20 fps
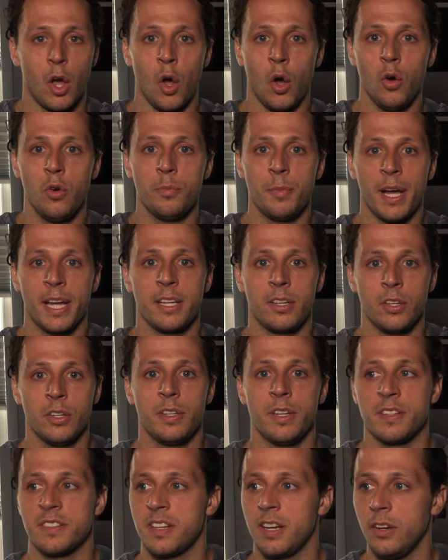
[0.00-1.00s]
oh my
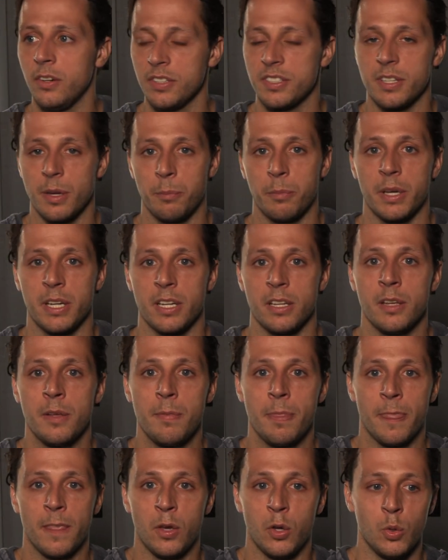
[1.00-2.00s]
goodness, here's somebody
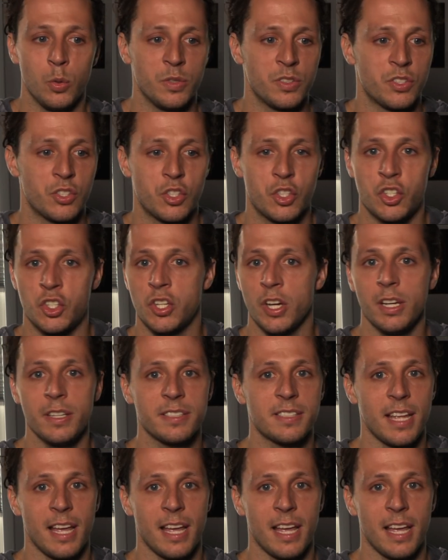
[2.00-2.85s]
who's just